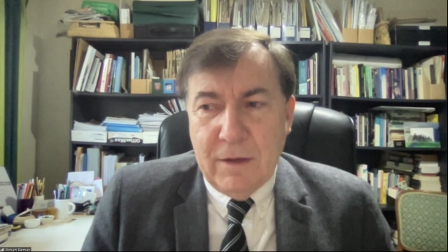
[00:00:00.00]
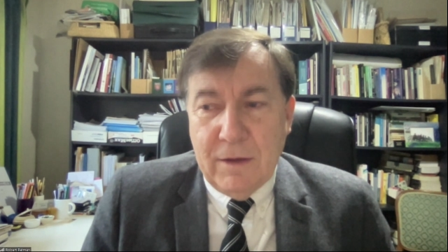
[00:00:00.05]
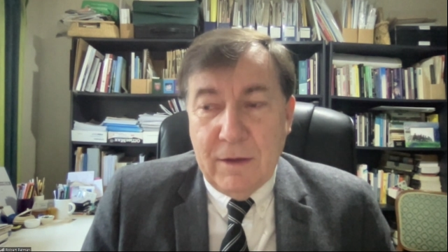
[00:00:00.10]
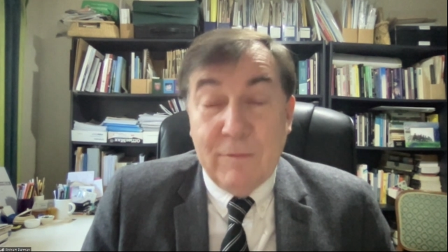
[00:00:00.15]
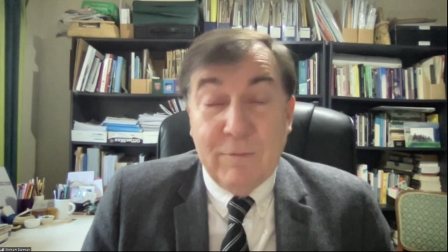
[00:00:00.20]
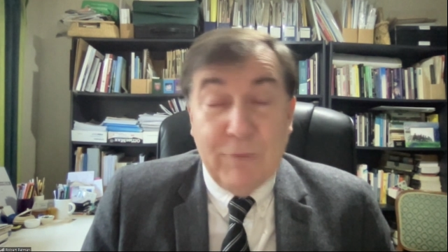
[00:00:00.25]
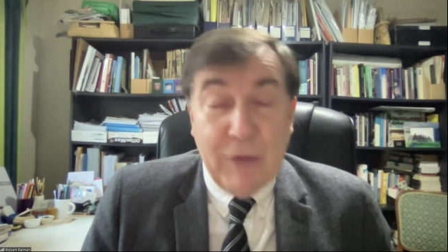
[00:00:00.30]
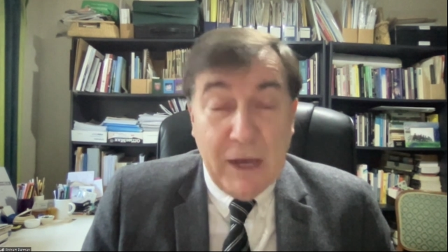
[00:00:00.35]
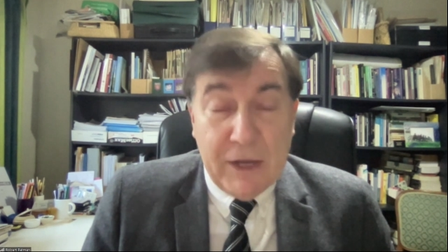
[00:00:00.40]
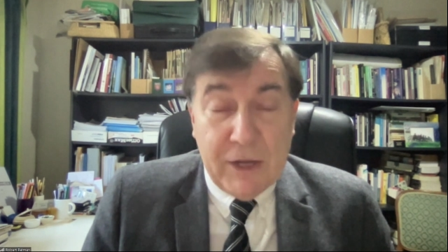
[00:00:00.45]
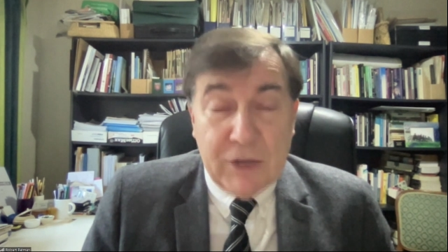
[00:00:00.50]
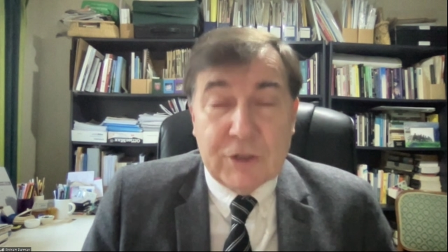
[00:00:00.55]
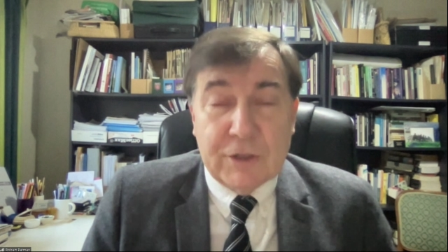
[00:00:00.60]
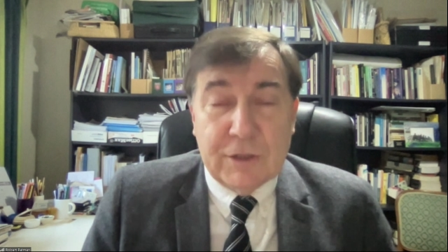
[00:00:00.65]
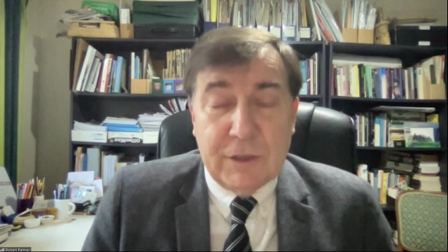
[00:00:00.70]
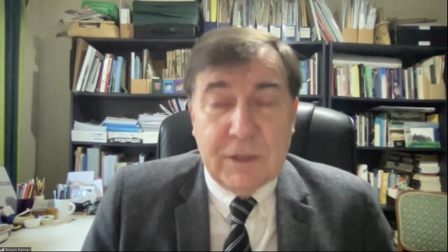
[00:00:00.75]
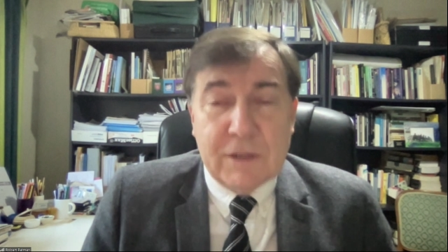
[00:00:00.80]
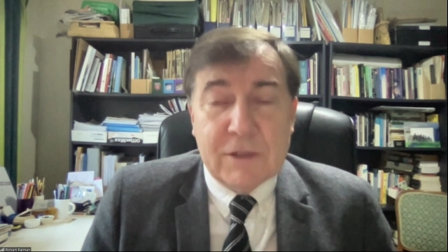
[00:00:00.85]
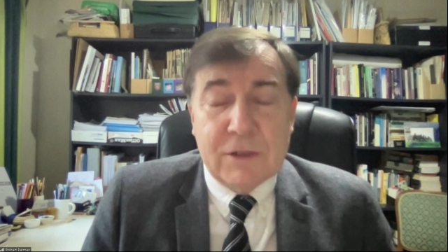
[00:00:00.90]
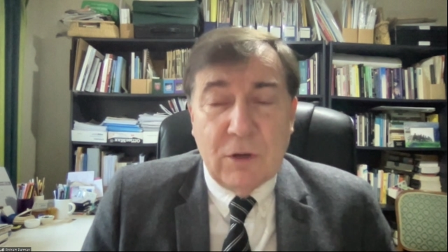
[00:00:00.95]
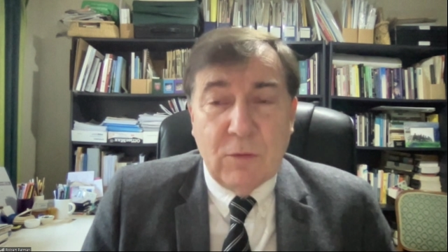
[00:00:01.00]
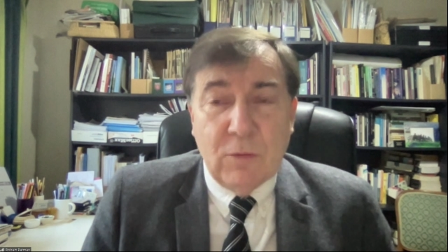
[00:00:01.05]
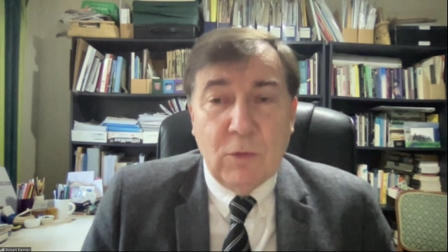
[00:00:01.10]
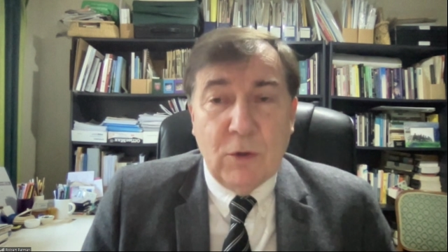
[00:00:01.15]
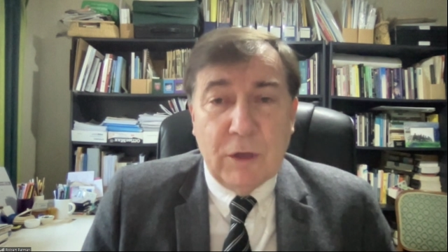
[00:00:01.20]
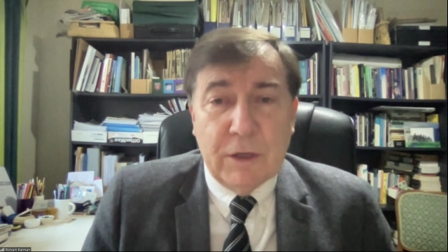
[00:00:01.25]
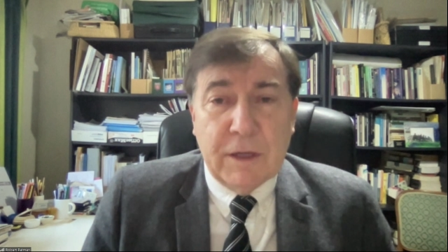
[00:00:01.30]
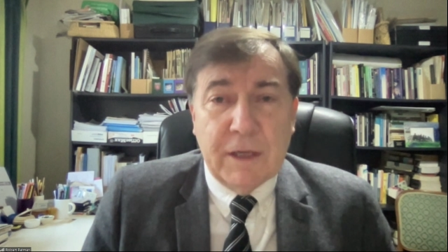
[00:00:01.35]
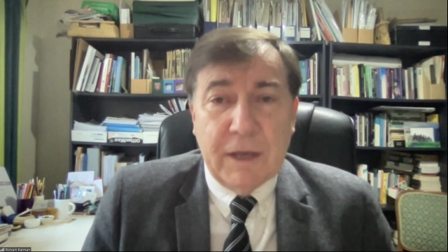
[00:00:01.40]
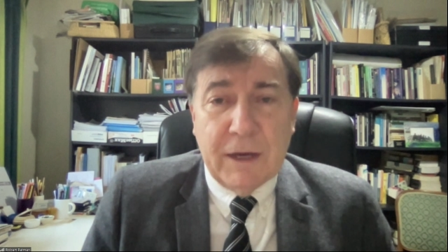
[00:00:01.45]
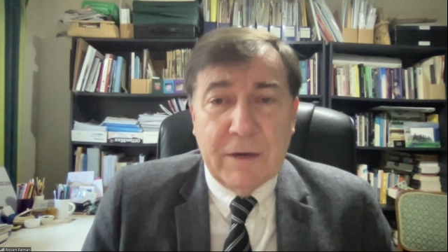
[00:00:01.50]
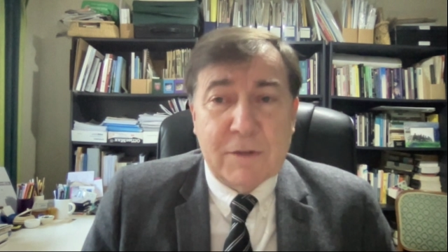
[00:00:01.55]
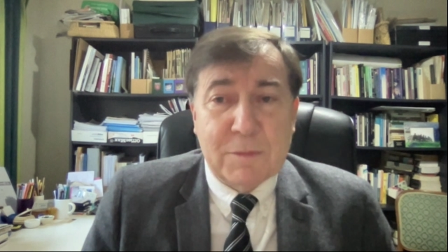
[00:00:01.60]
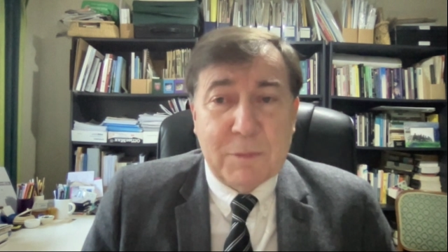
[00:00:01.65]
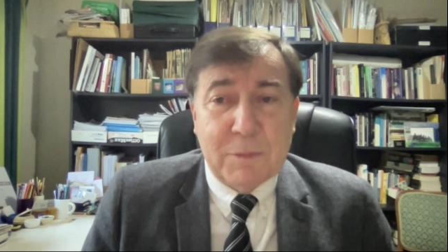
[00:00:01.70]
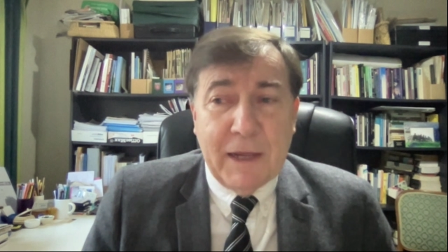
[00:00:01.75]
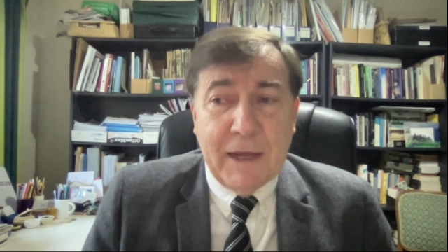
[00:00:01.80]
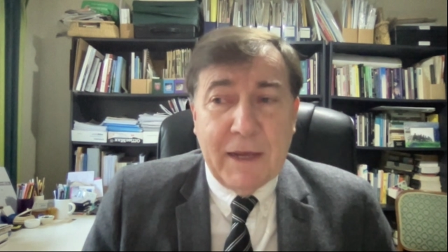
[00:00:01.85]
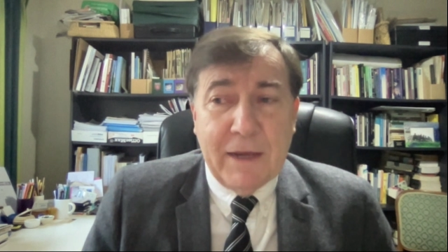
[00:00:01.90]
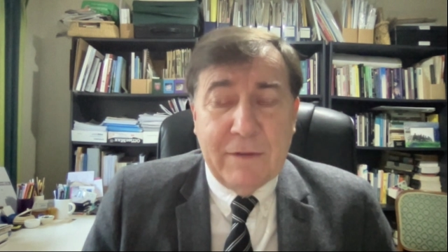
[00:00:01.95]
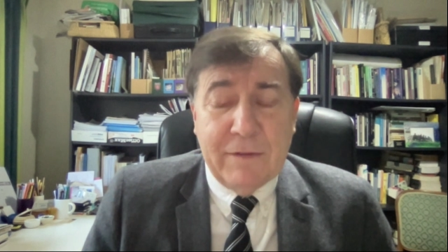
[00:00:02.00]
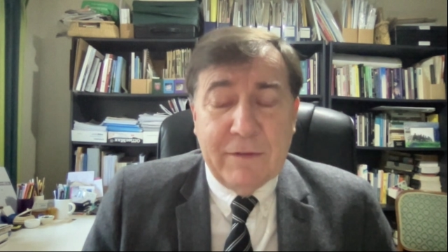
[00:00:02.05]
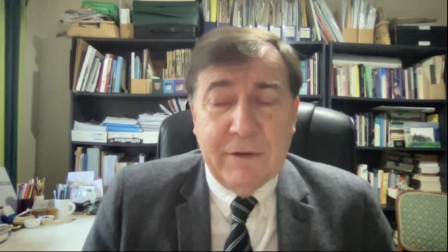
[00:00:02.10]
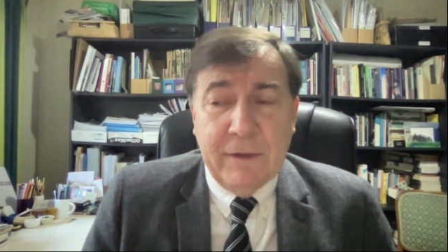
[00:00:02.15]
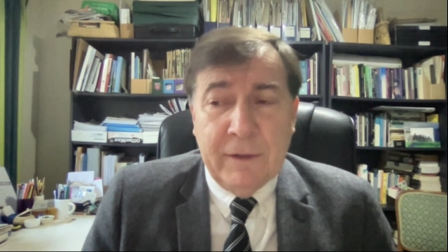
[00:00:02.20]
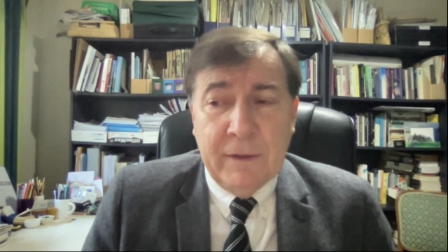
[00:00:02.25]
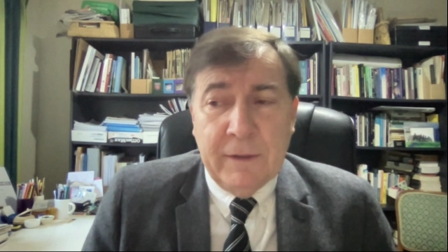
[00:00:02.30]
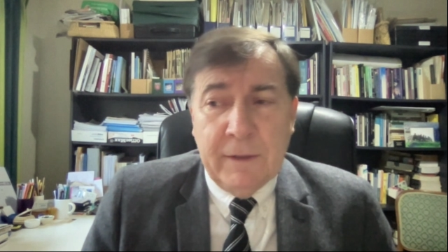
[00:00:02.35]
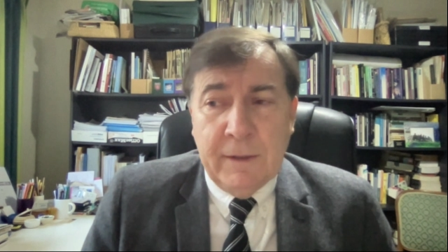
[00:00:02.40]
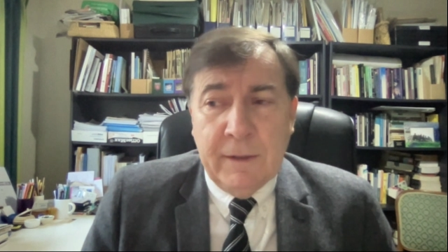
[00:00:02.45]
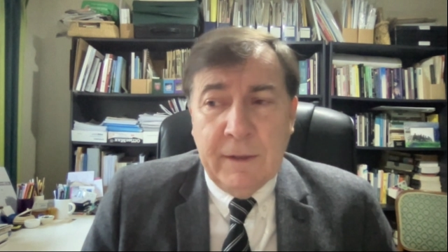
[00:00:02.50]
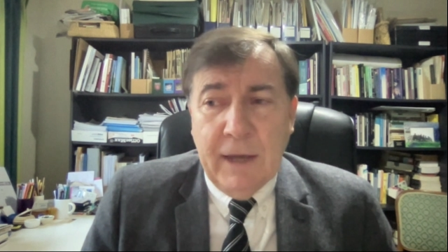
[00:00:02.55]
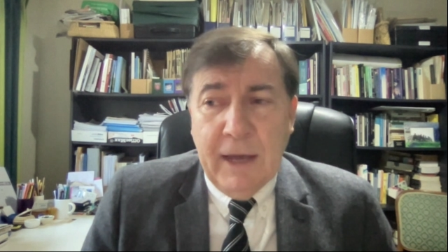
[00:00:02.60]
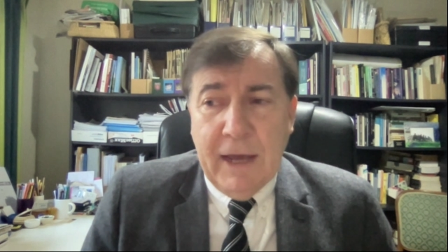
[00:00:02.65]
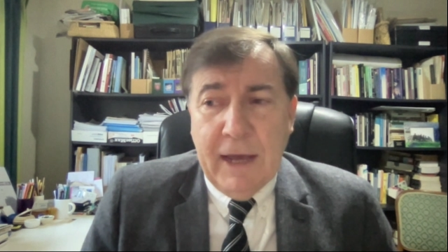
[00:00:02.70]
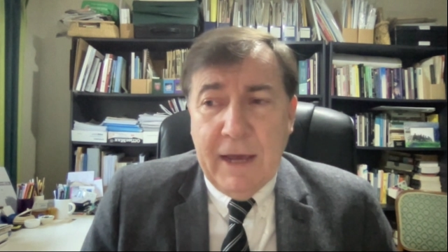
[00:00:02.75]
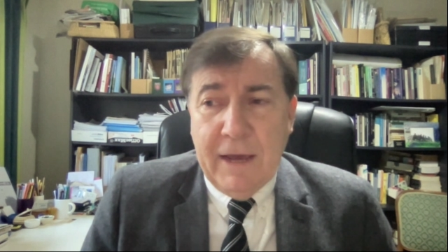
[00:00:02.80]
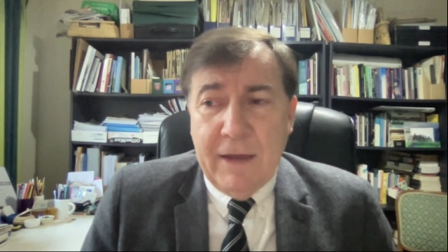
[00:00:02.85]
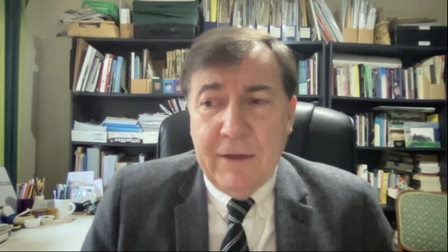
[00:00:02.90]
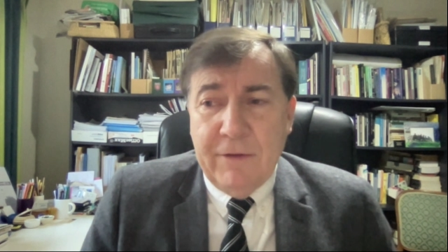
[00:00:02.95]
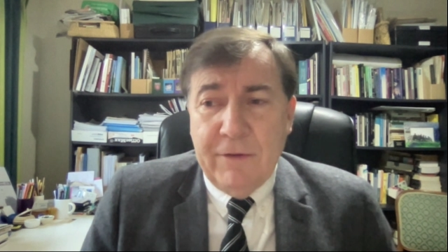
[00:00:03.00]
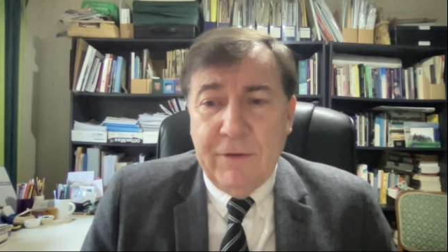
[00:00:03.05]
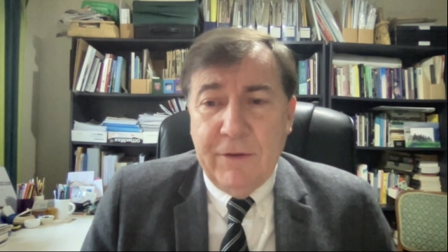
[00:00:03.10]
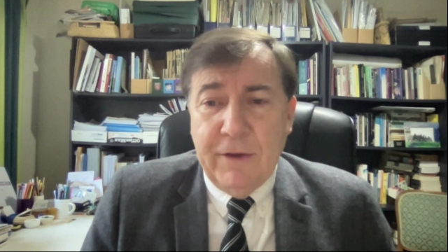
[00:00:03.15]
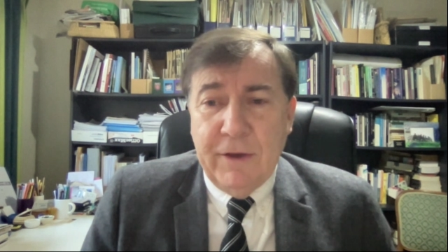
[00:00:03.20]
invasion is not working out as planned. And